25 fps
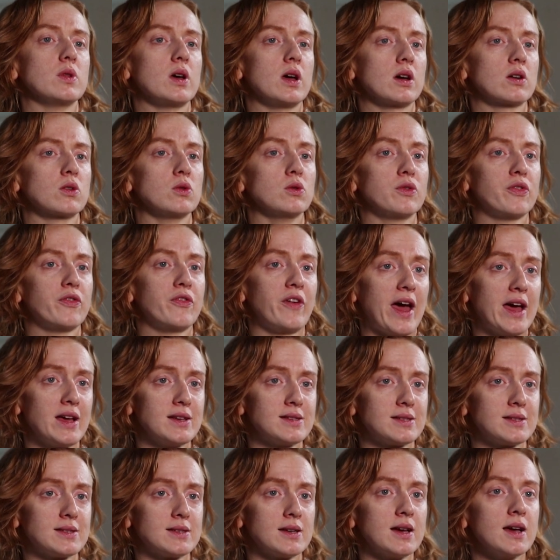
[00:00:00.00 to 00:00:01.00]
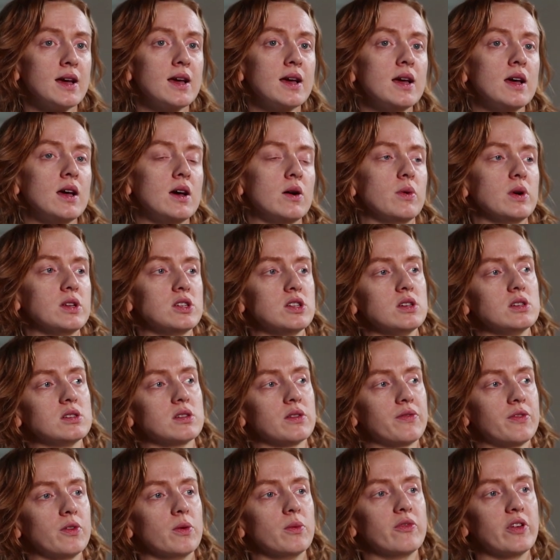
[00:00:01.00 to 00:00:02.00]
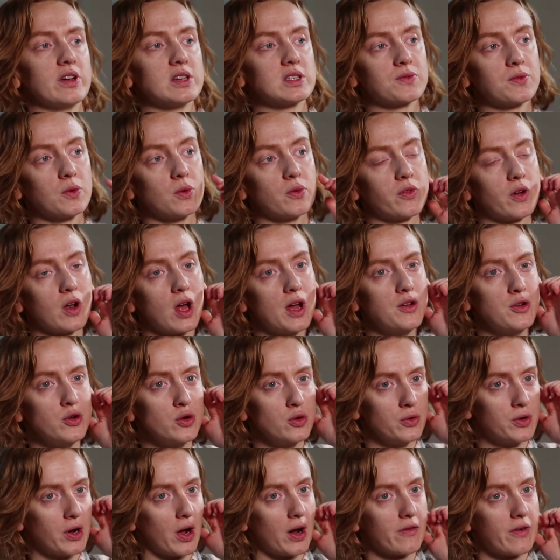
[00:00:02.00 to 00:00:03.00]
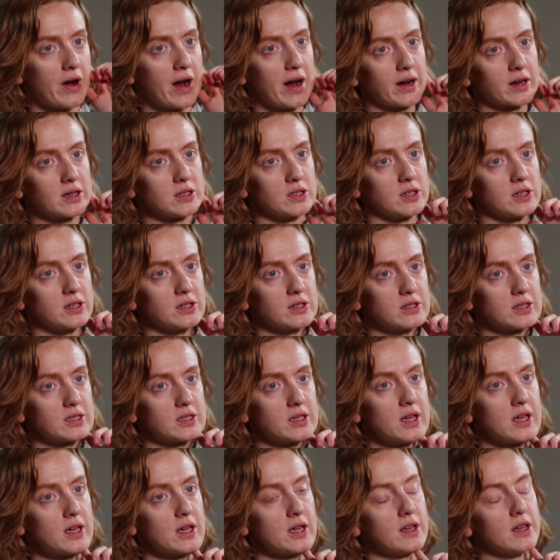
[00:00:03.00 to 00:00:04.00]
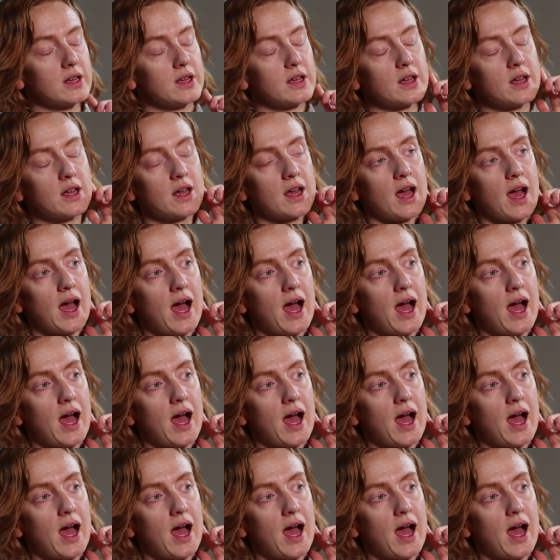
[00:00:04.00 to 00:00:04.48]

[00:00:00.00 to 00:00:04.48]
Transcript: there called Fest which is a film festival for like new directors.